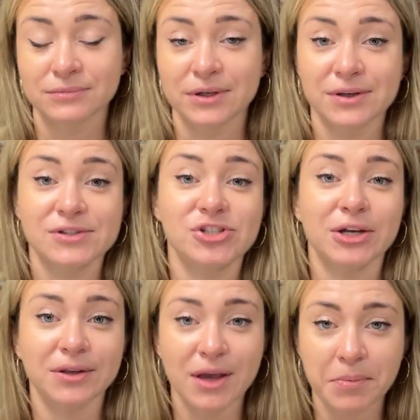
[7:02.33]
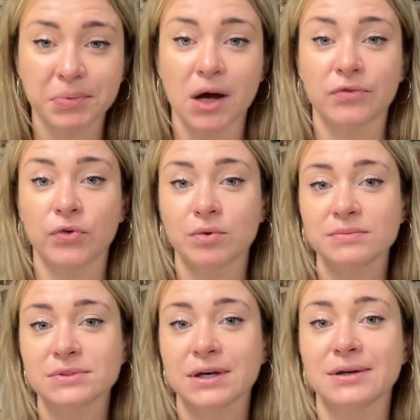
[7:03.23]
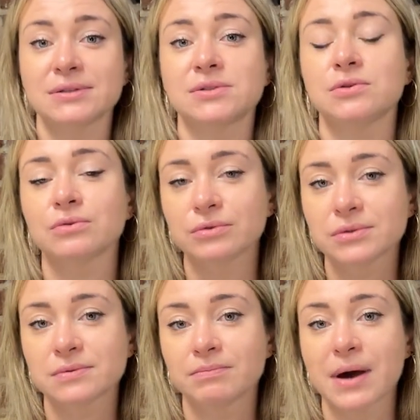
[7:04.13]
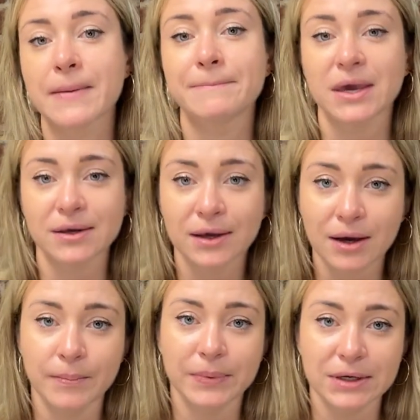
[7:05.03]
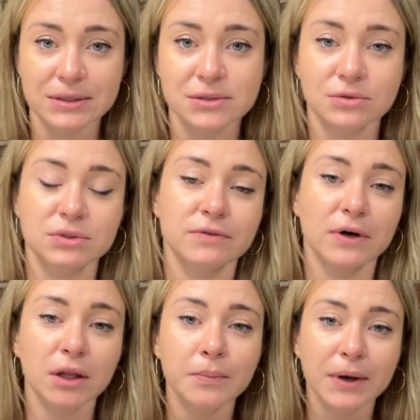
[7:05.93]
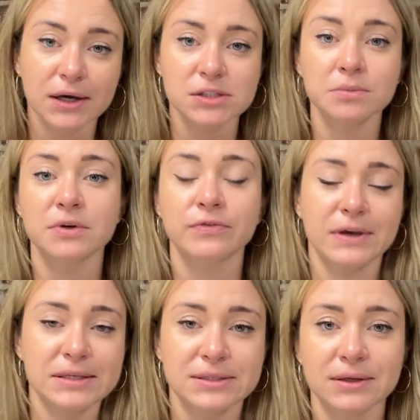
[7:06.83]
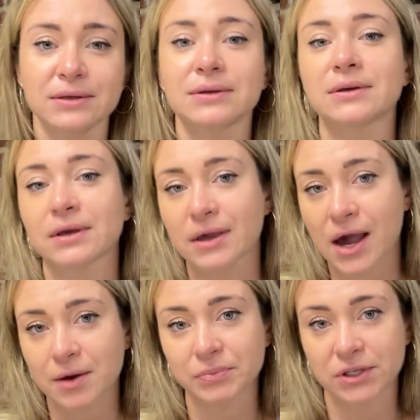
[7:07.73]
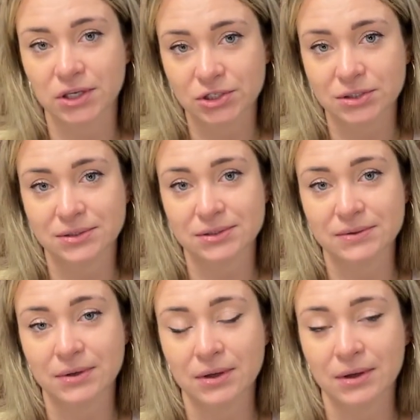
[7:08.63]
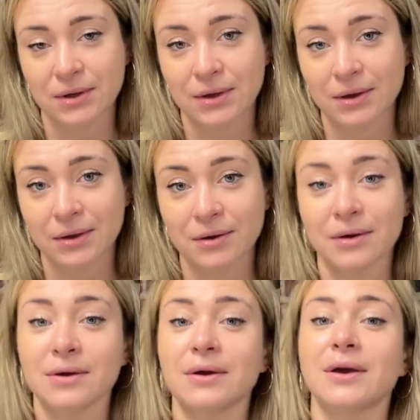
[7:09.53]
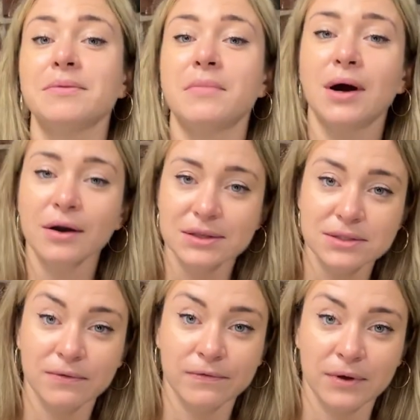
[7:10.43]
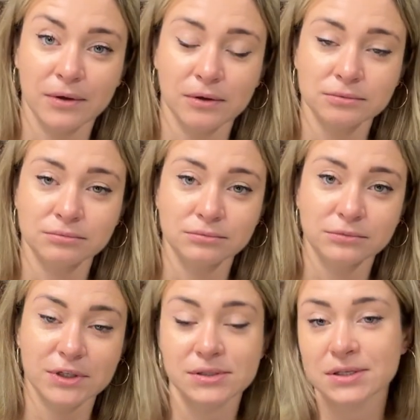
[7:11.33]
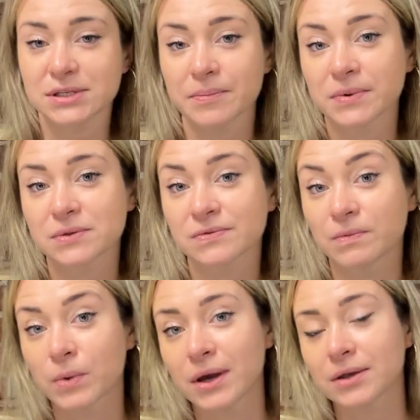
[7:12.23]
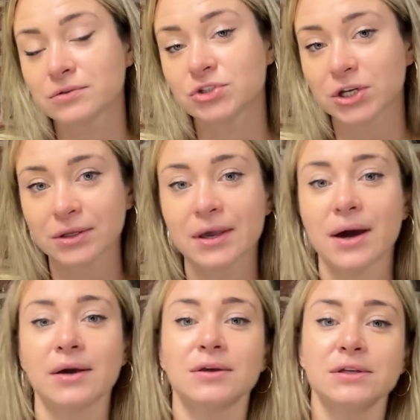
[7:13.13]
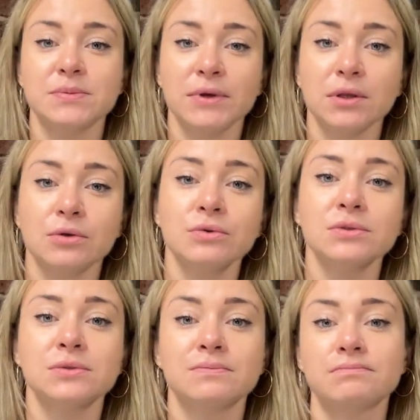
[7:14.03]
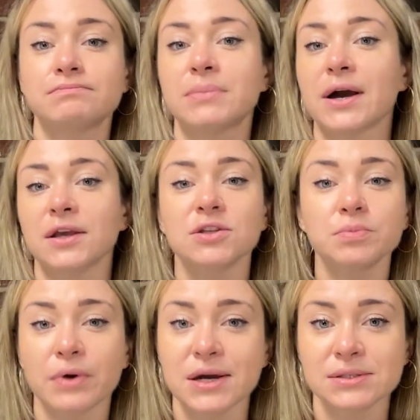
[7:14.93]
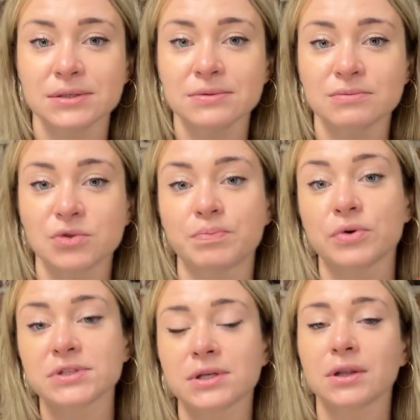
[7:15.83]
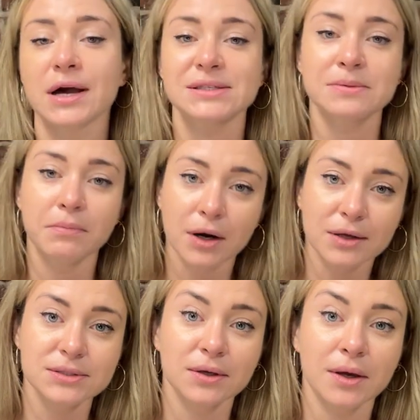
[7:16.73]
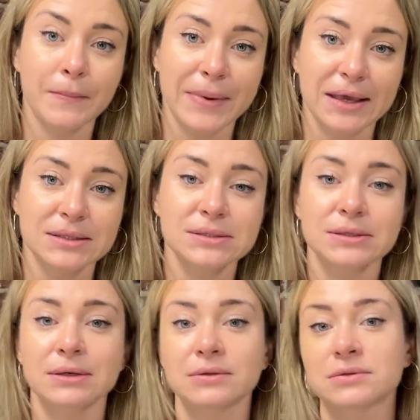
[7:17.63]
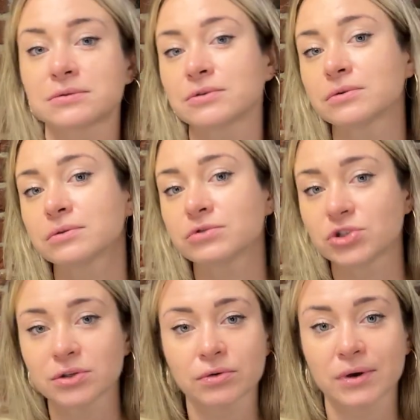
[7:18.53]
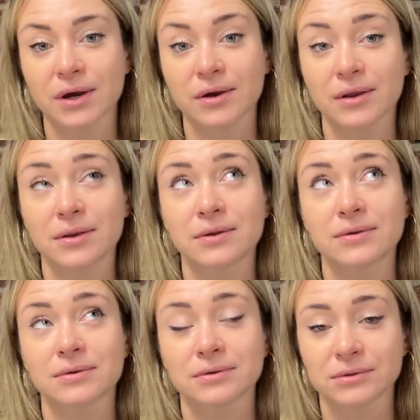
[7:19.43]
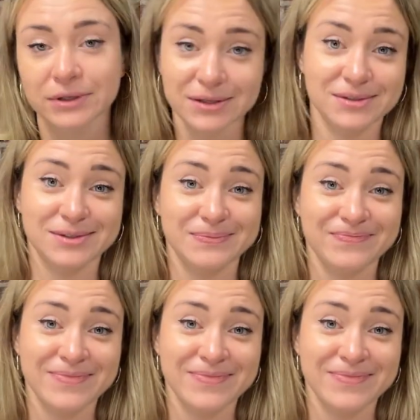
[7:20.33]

is GenAI platform that is used by many companies to develop customer-facing AI applications. In marketing field, there's examples when GenAI is being used by enterprises to personalize marketing campaigns to generate leads.